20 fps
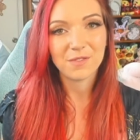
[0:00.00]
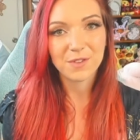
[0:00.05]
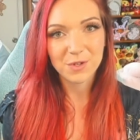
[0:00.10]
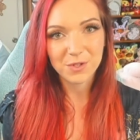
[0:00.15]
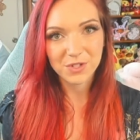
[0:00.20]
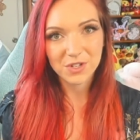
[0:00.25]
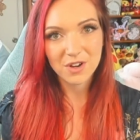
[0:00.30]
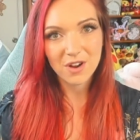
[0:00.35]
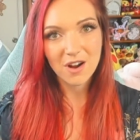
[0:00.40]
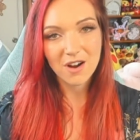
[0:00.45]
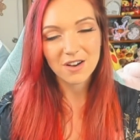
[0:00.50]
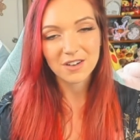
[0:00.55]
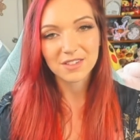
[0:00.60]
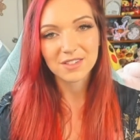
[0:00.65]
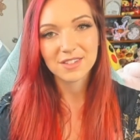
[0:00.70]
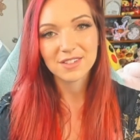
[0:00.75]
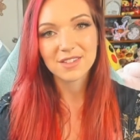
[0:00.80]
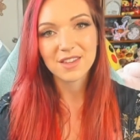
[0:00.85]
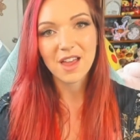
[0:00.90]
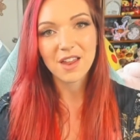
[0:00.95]
Fusion
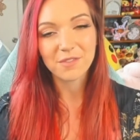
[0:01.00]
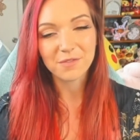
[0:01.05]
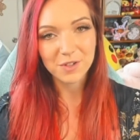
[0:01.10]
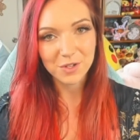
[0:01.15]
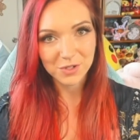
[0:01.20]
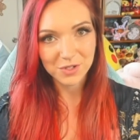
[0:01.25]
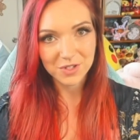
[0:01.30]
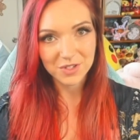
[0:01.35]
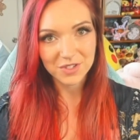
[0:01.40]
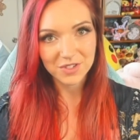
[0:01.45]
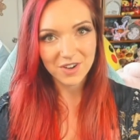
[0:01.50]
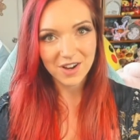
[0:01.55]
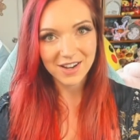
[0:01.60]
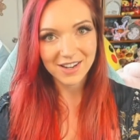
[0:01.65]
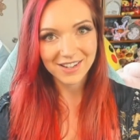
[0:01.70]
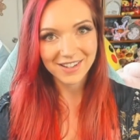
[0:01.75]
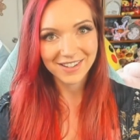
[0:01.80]
Arts and Fusion Strike.